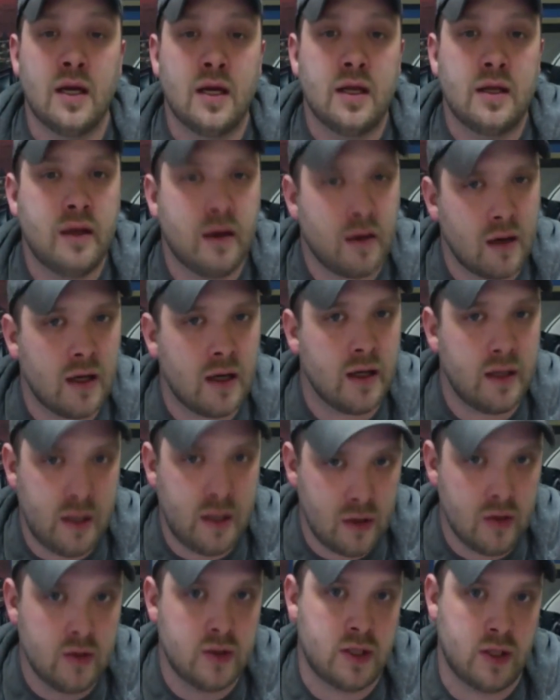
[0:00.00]
They're going to
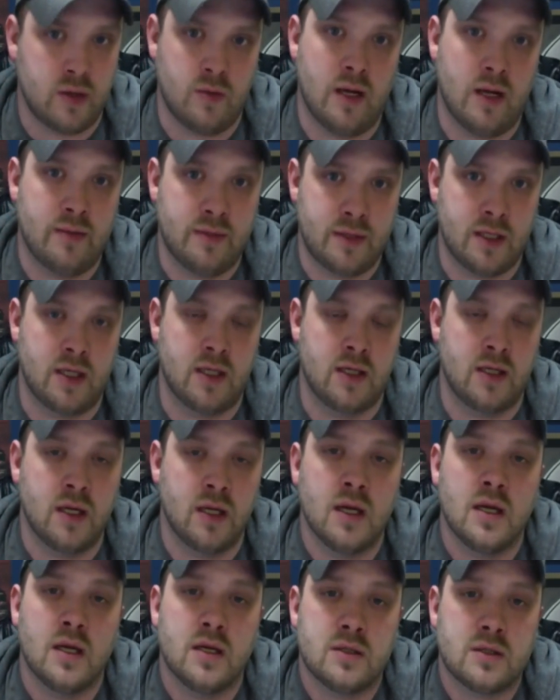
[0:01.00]
use your website.
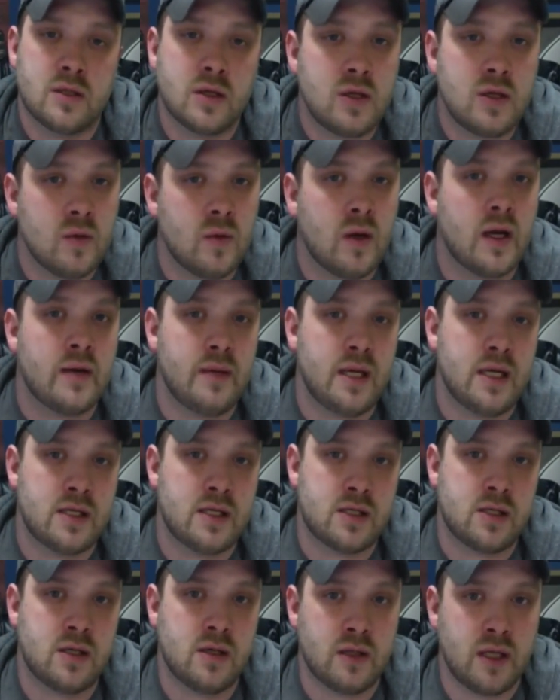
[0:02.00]
So you want to make
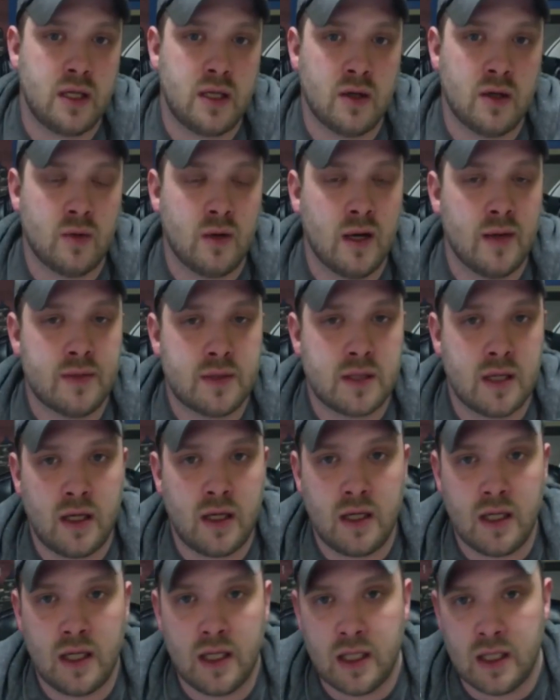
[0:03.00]
sure that your
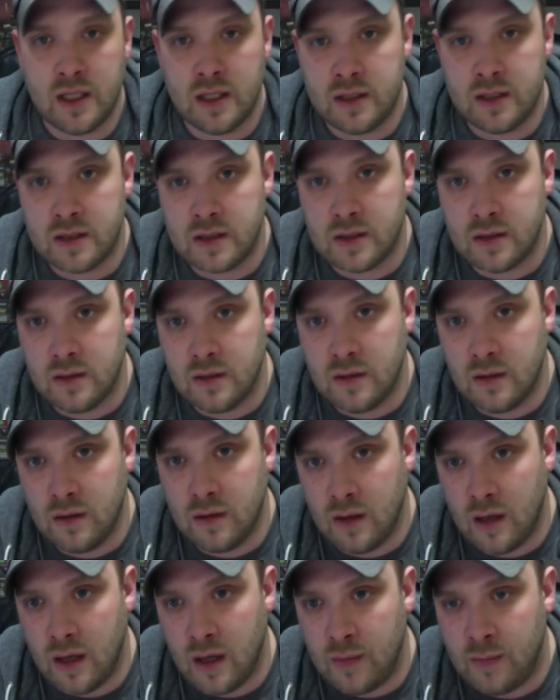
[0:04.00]
website is,
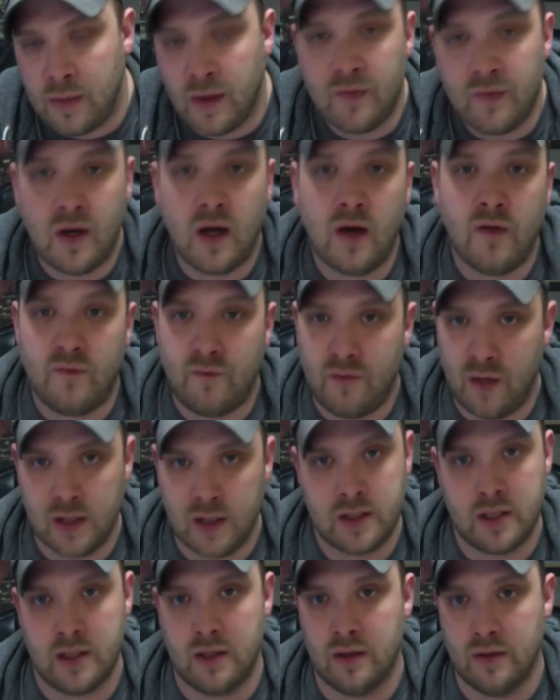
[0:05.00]
above all,
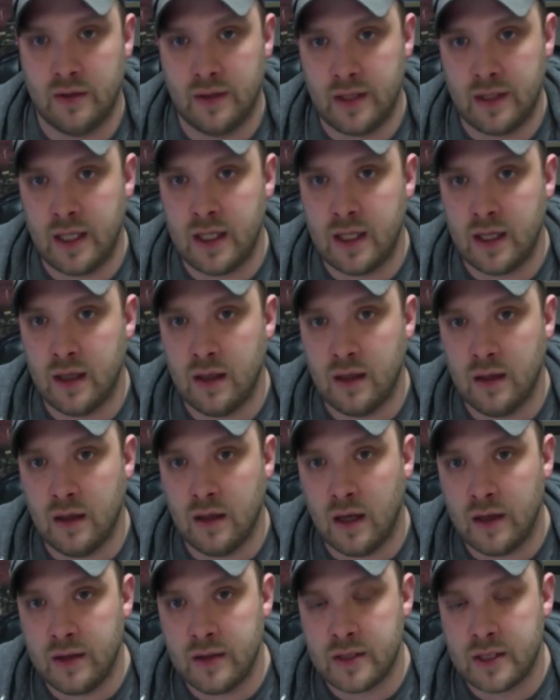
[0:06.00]
functional, that they can
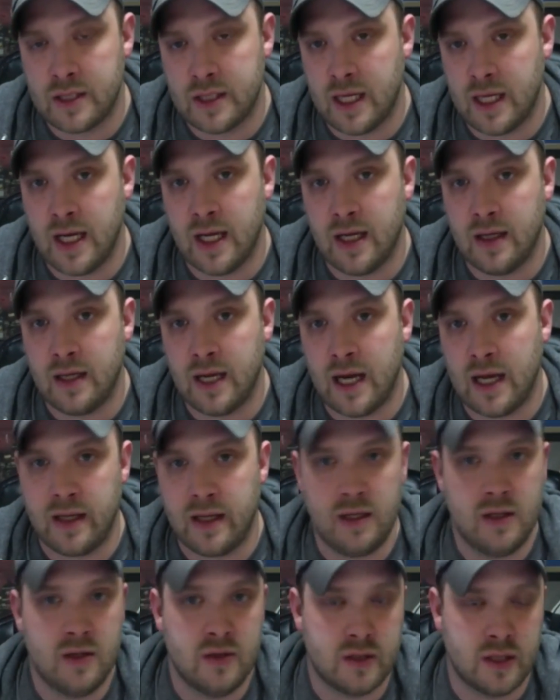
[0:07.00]
understand how to
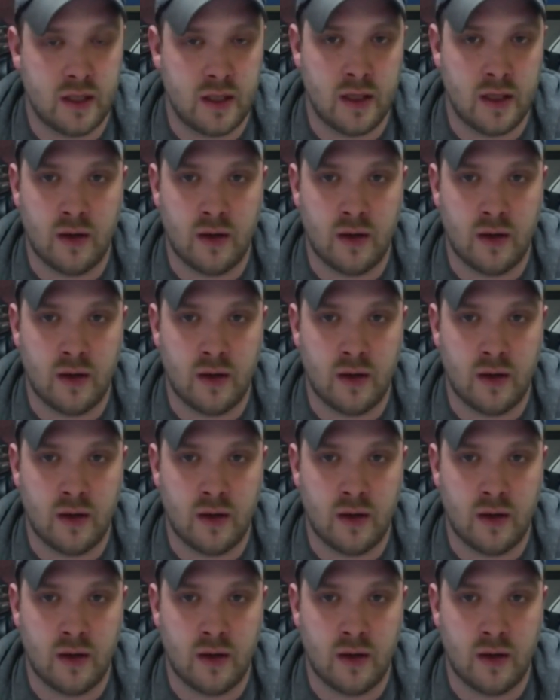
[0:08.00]
use it.